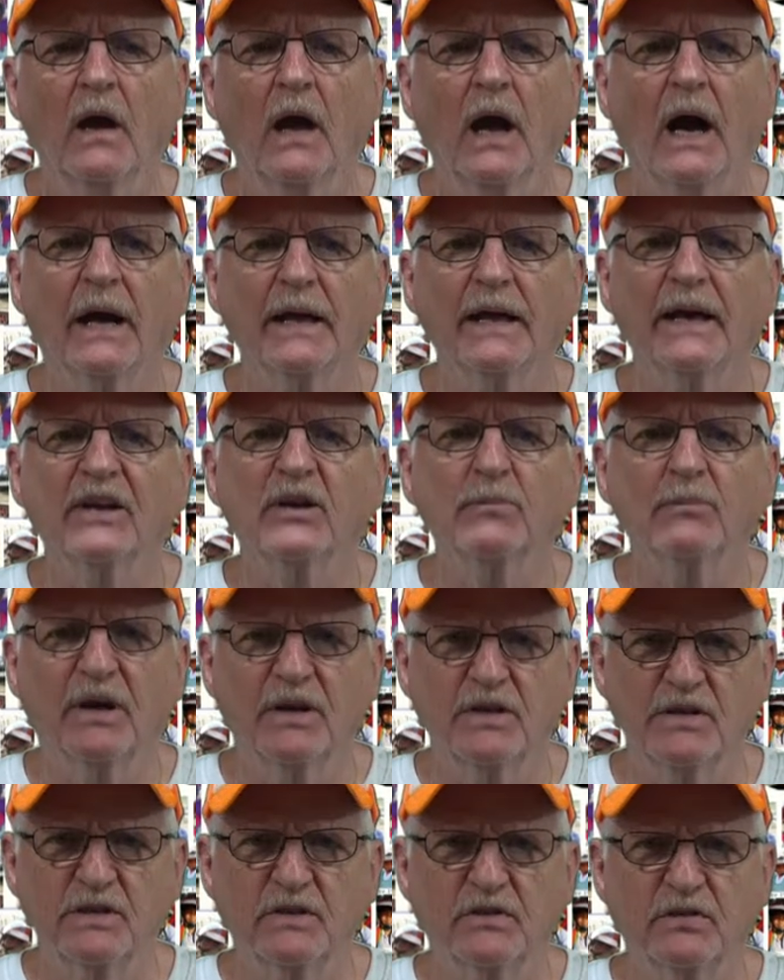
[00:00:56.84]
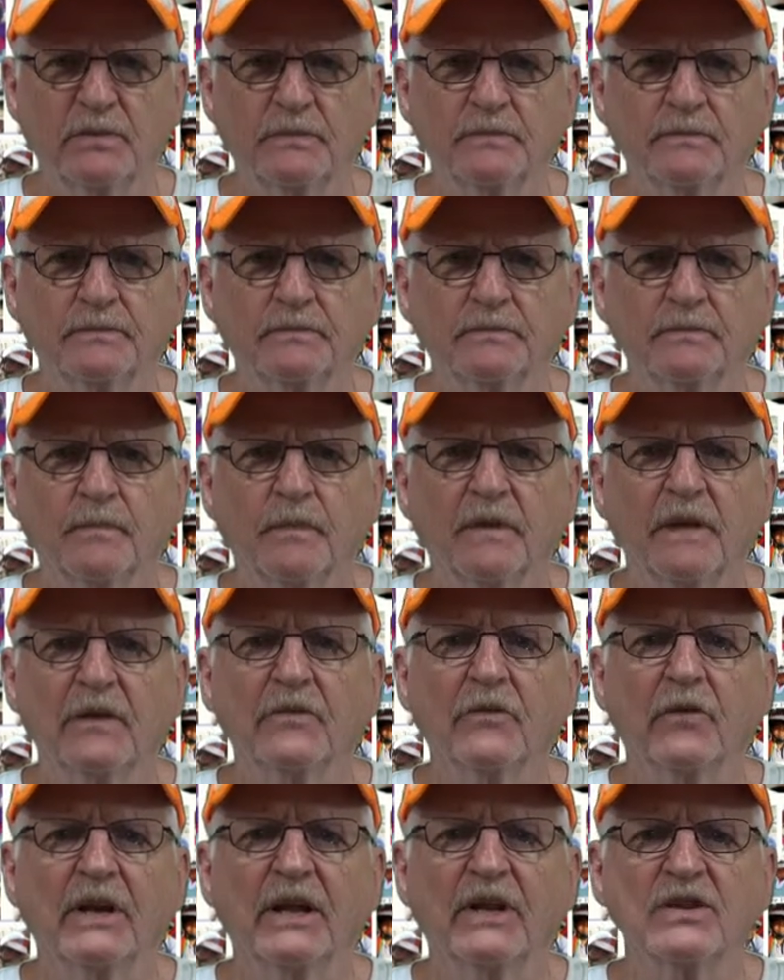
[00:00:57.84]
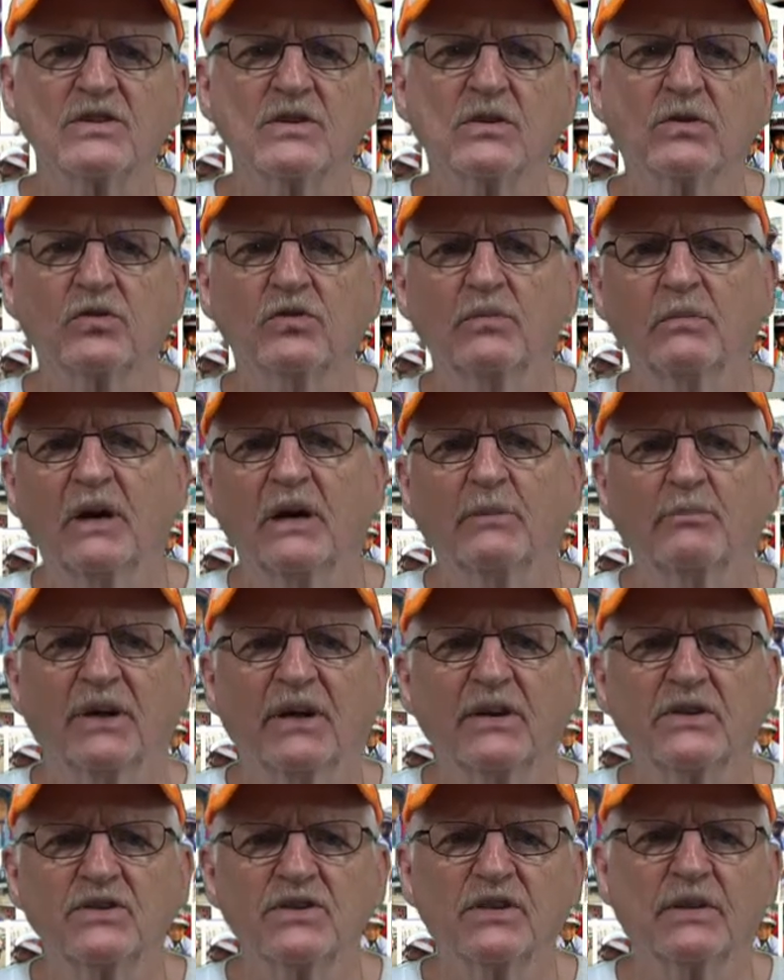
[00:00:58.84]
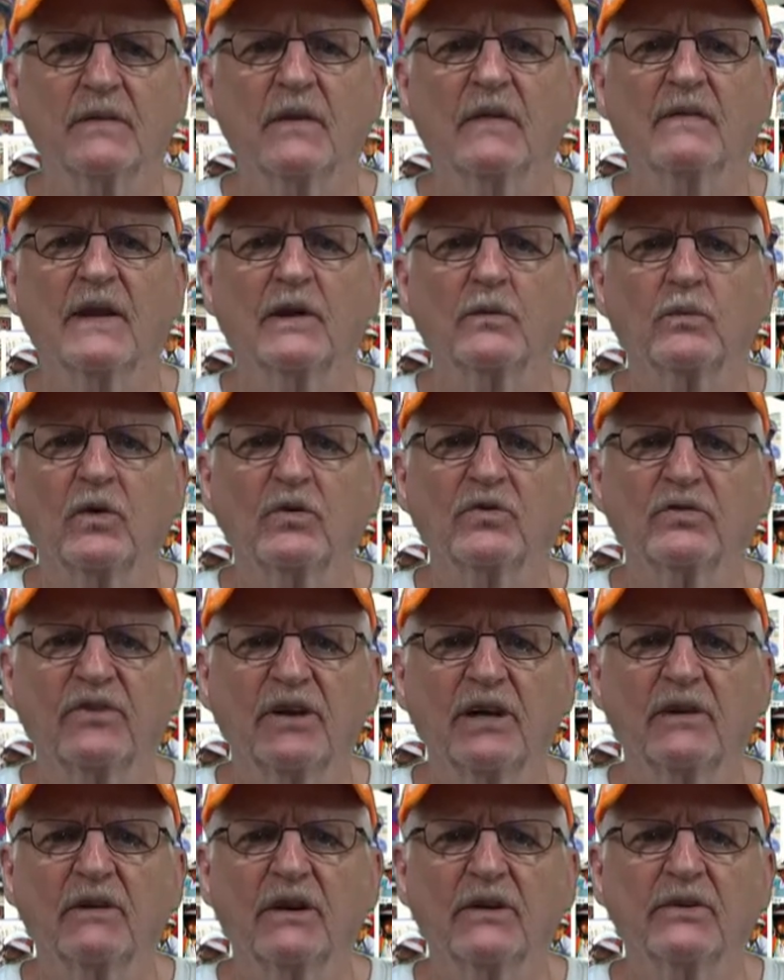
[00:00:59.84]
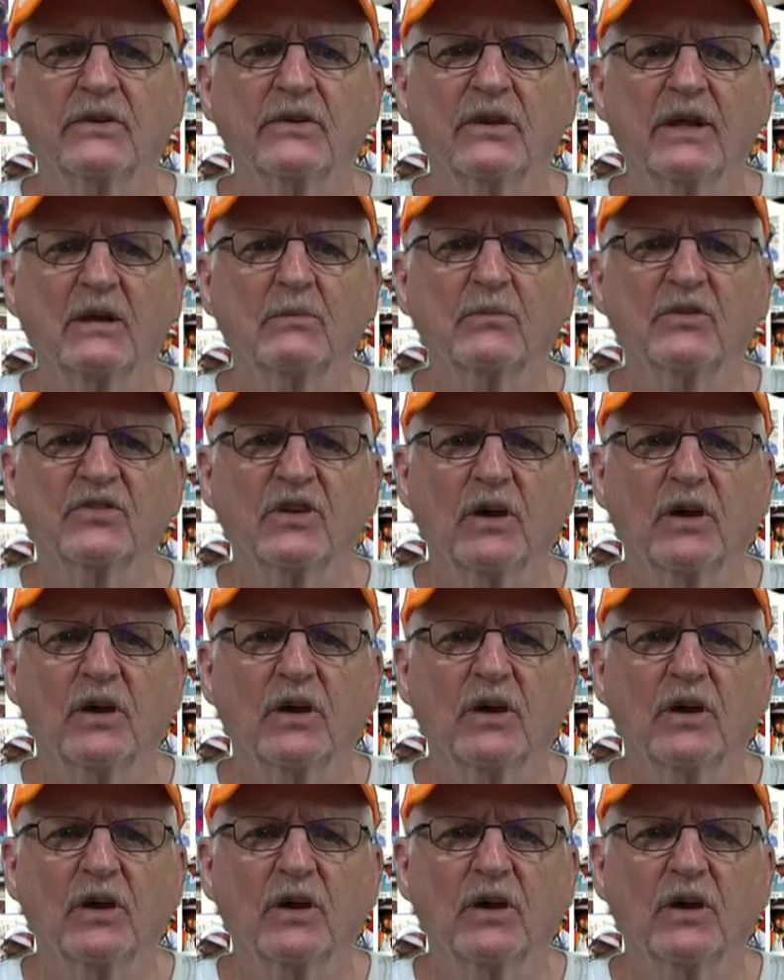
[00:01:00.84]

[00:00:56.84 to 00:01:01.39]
I had a budget in relation to my pension that was 500 helmets